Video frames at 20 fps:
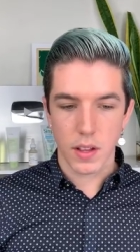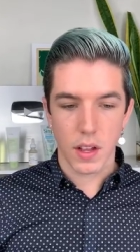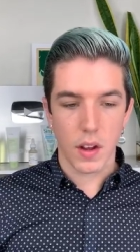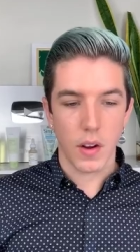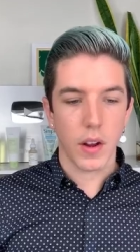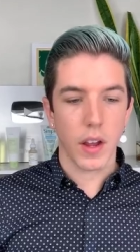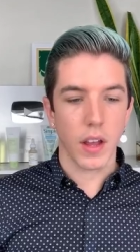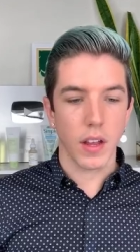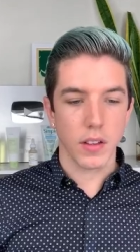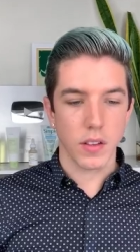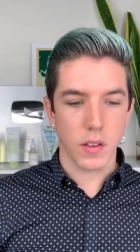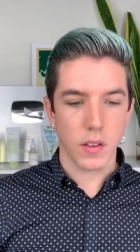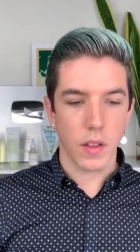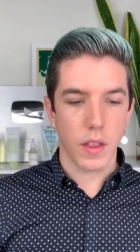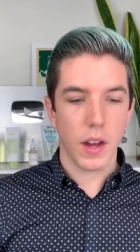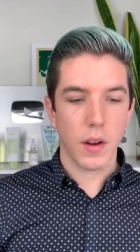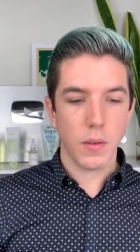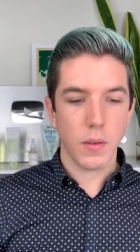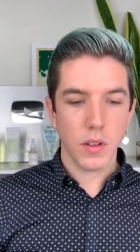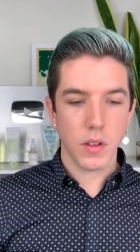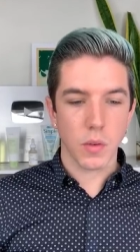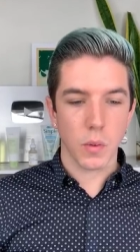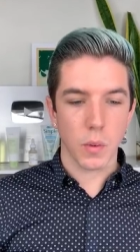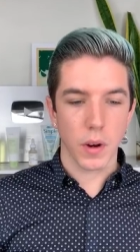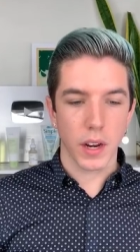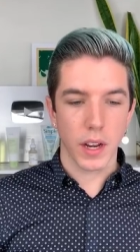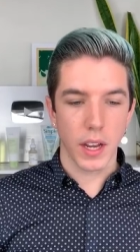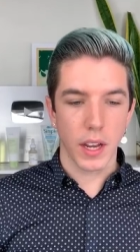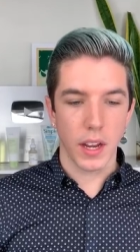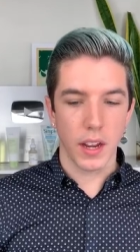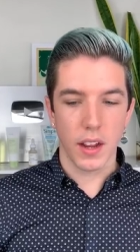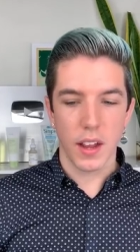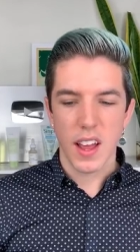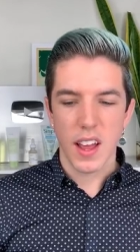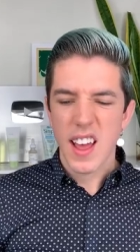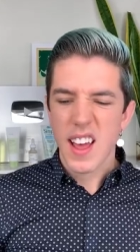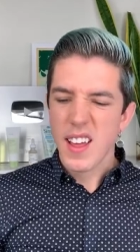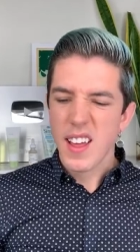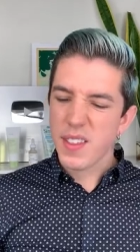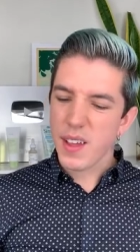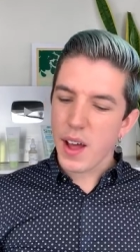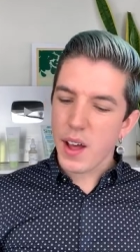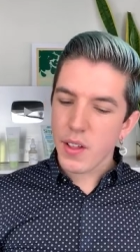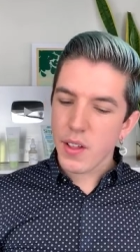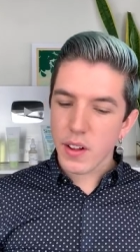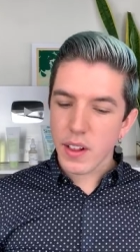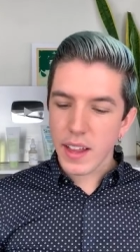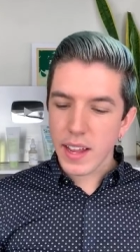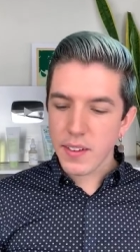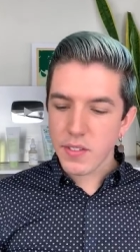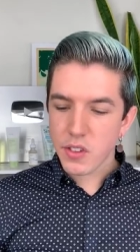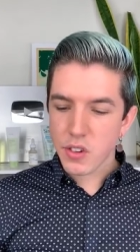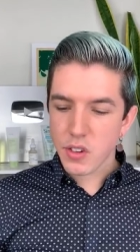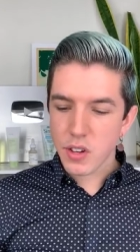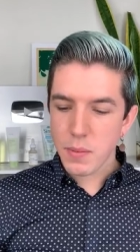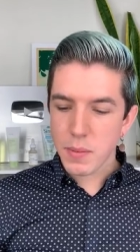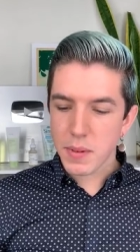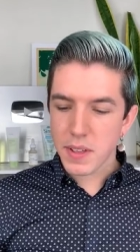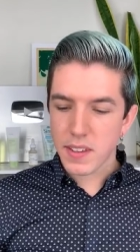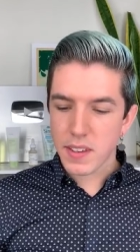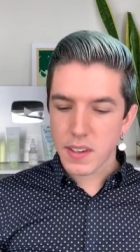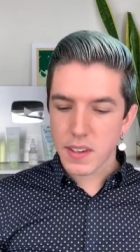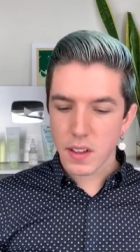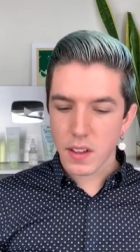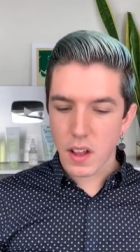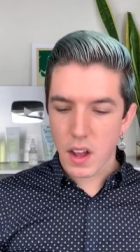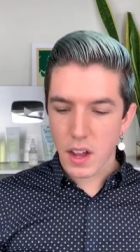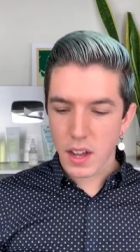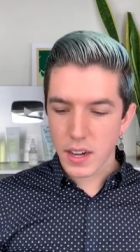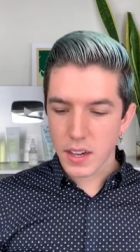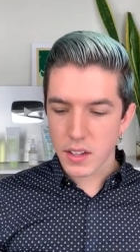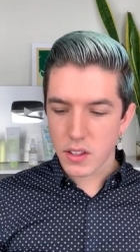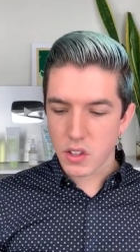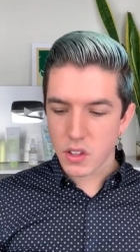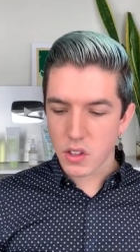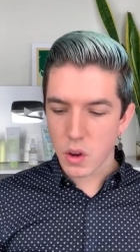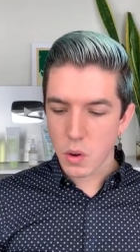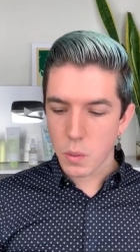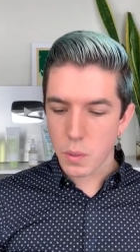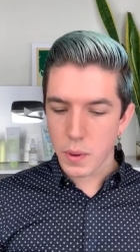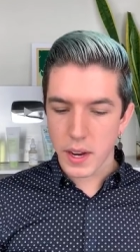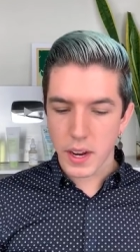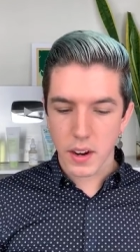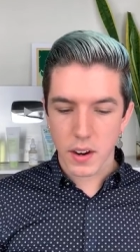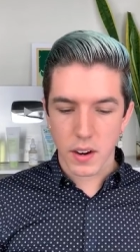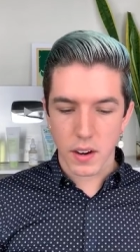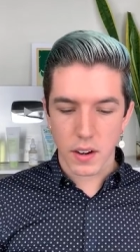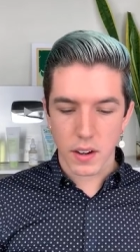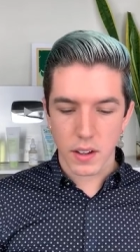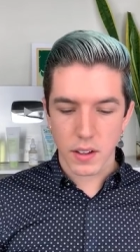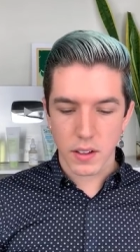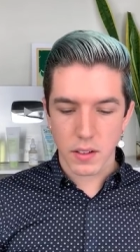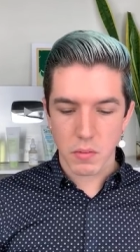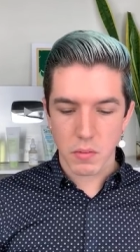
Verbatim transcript: Okay, so that one's working. The other live stream is still on. It's so weird.